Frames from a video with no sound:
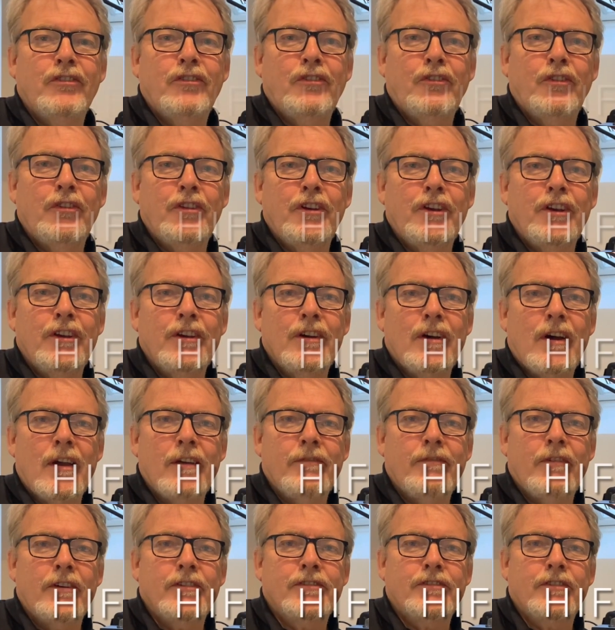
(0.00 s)
to the
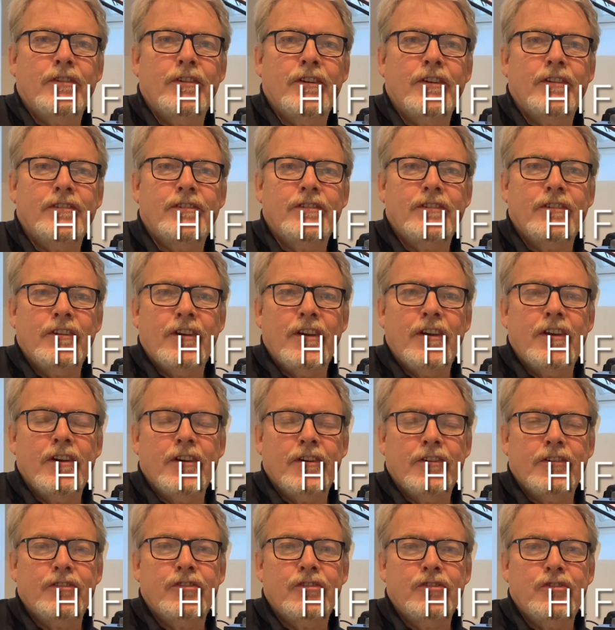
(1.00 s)
Hifisonix
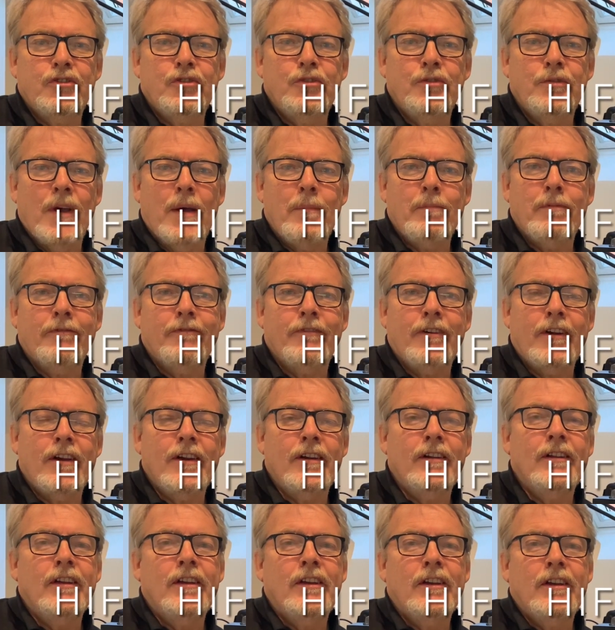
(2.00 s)
KX2
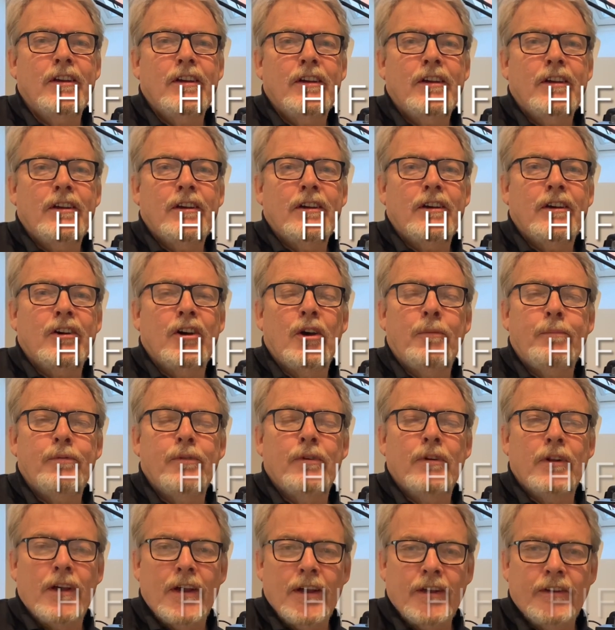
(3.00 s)
amplifier. I hope
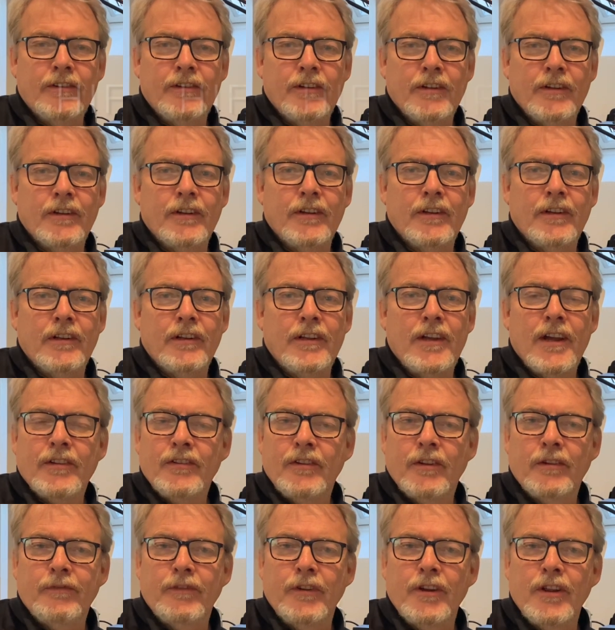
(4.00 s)
you liked
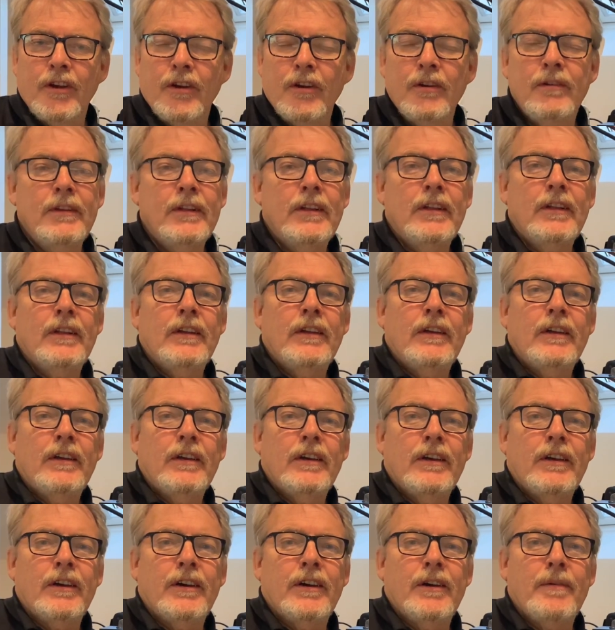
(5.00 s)
this video.
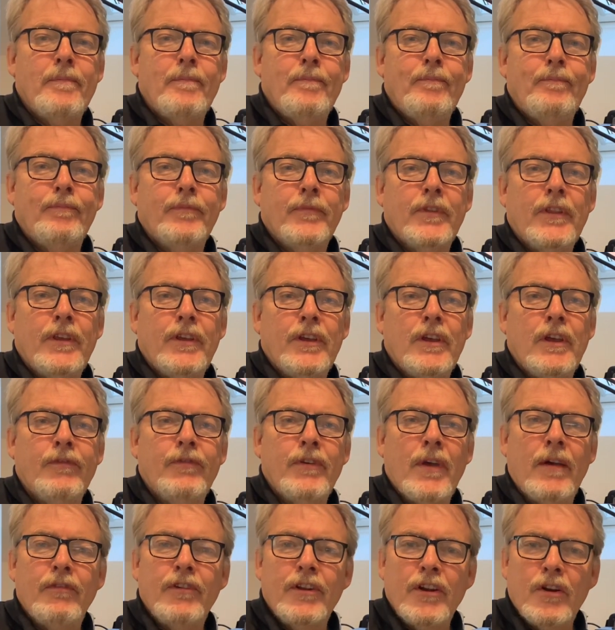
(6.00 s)
If
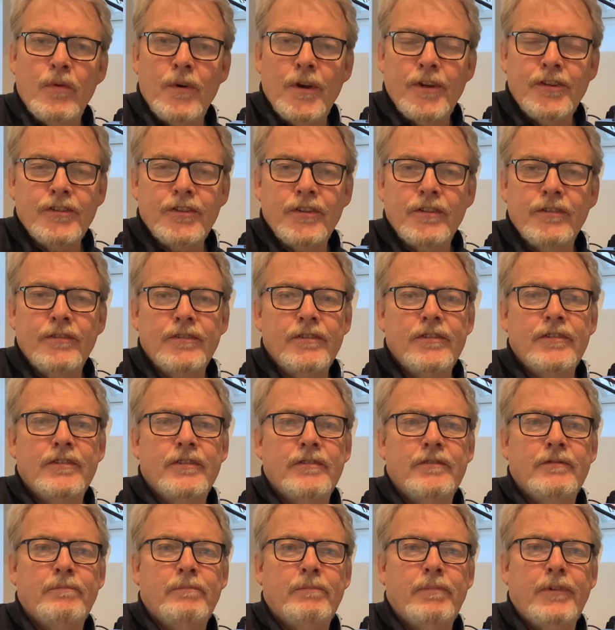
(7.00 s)
you have any
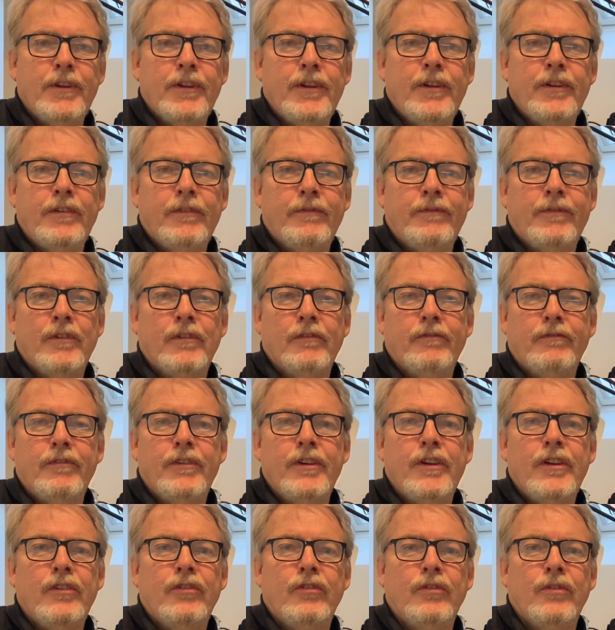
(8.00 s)
questions, please feel
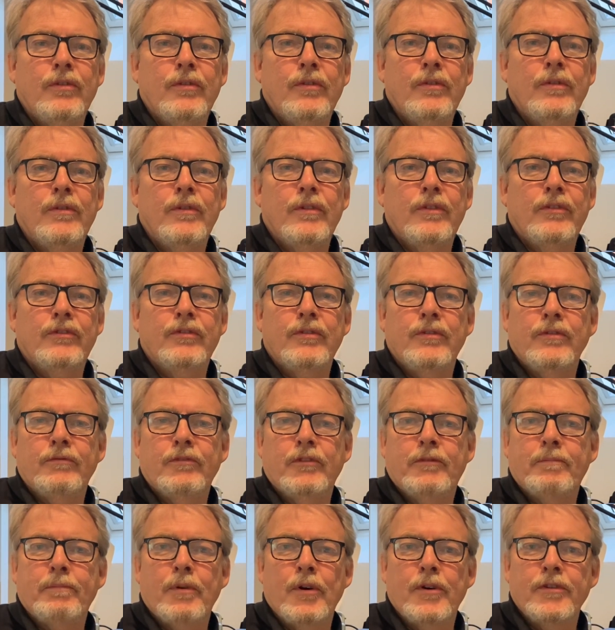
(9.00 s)
free to
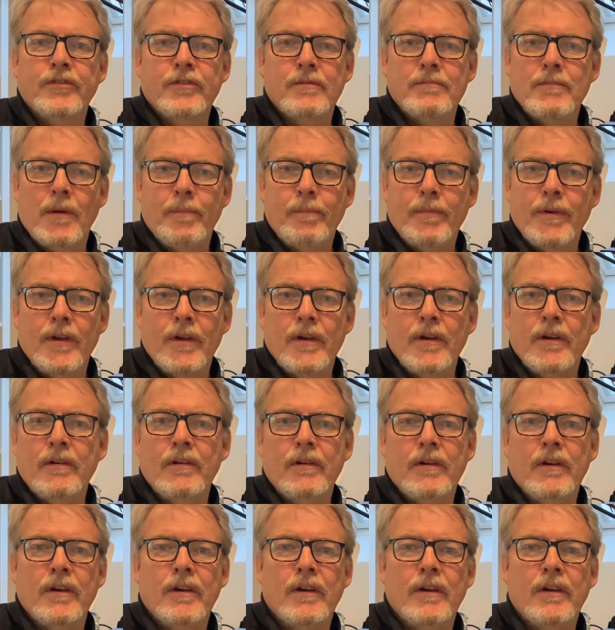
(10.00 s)
just post them up here
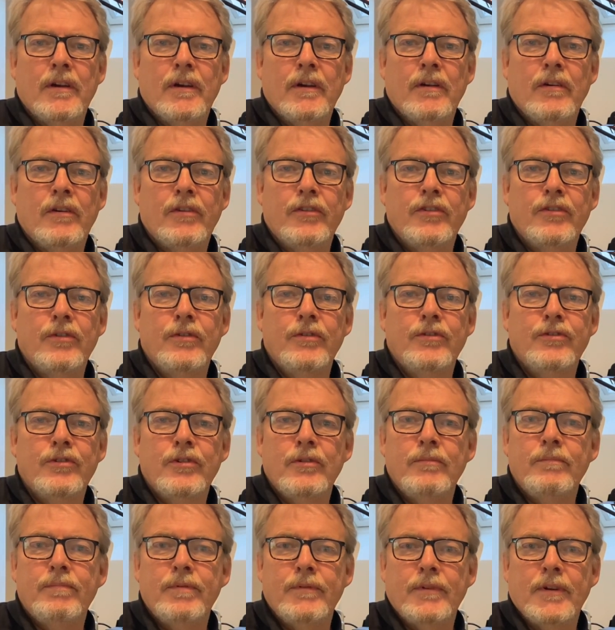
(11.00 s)
on
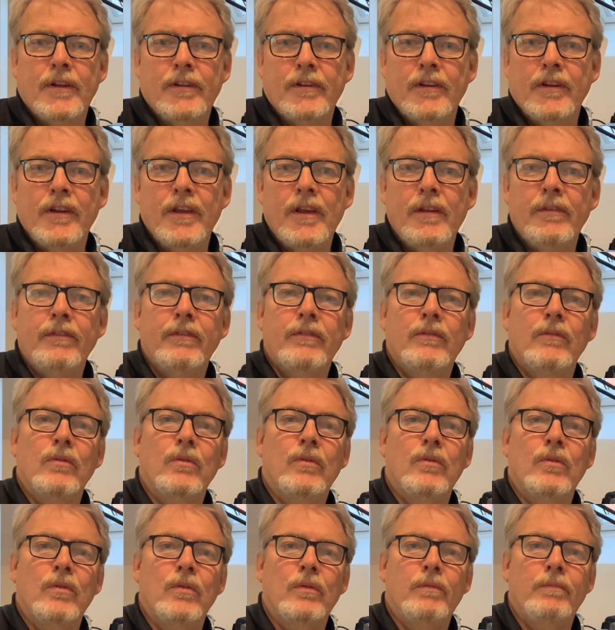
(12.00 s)
YouTube underneath,
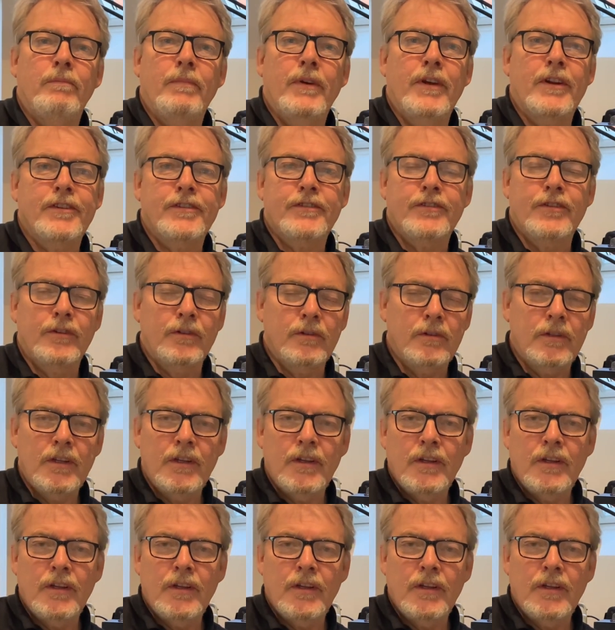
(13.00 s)
or better still,